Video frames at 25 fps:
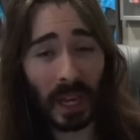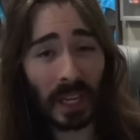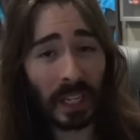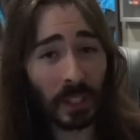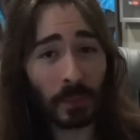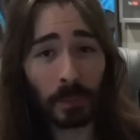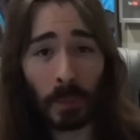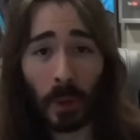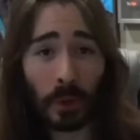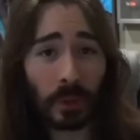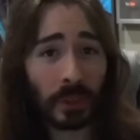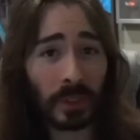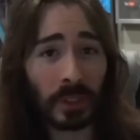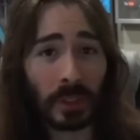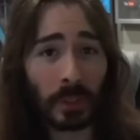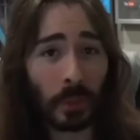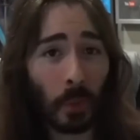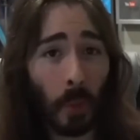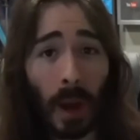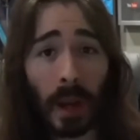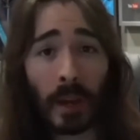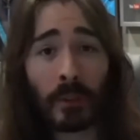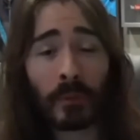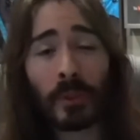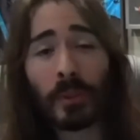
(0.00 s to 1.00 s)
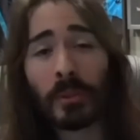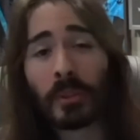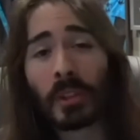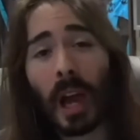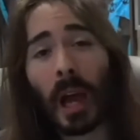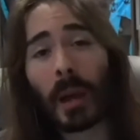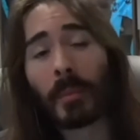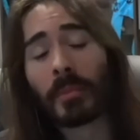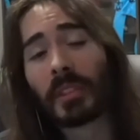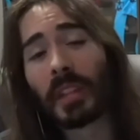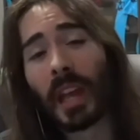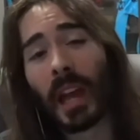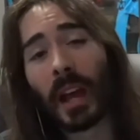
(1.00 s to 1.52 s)
that he's posted quite a few
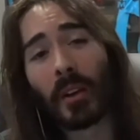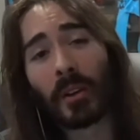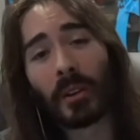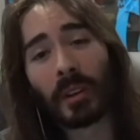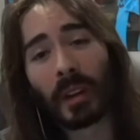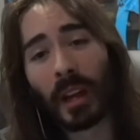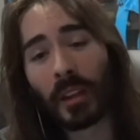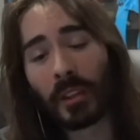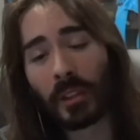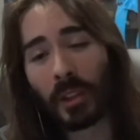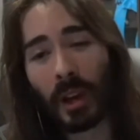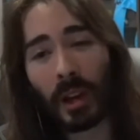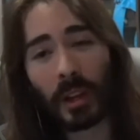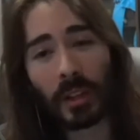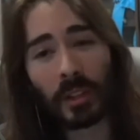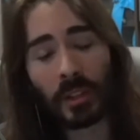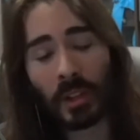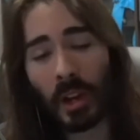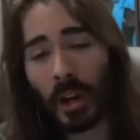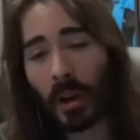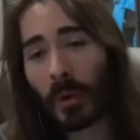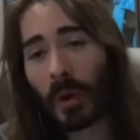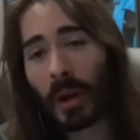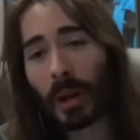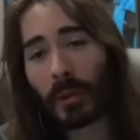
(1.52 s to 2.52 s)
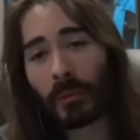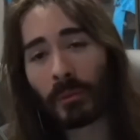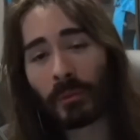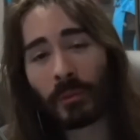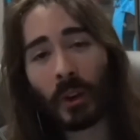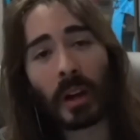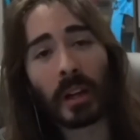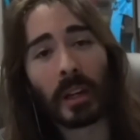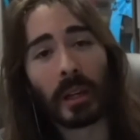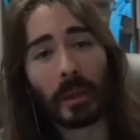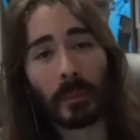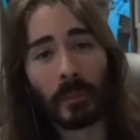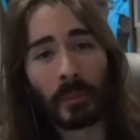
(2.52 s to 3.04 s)
times now, and I thought, you know what?
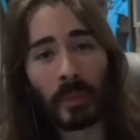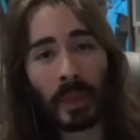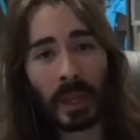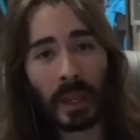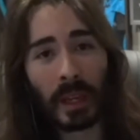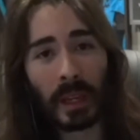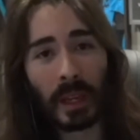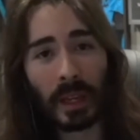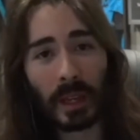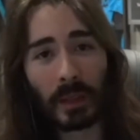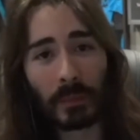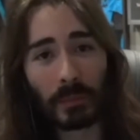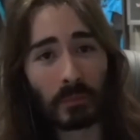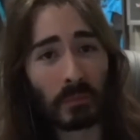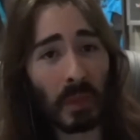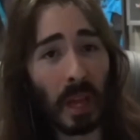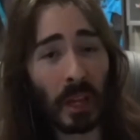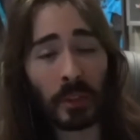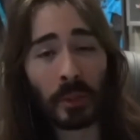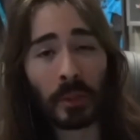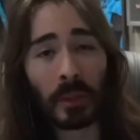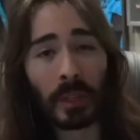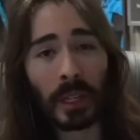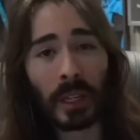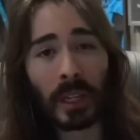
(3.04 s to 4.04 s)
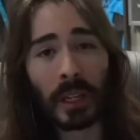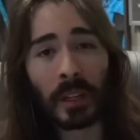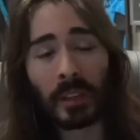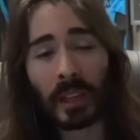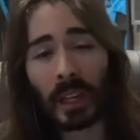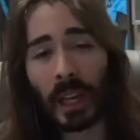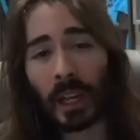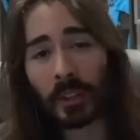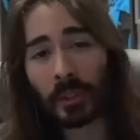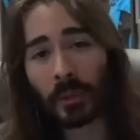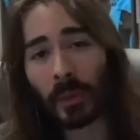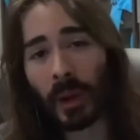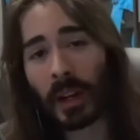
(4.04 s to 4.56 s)
Fuck it. Not doing
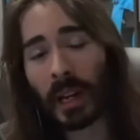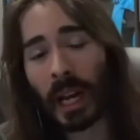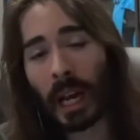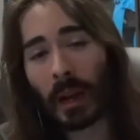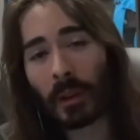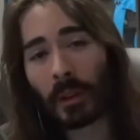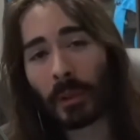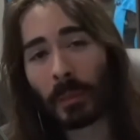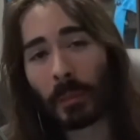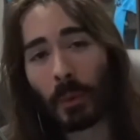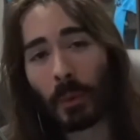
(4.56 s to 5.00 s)
anything else right now on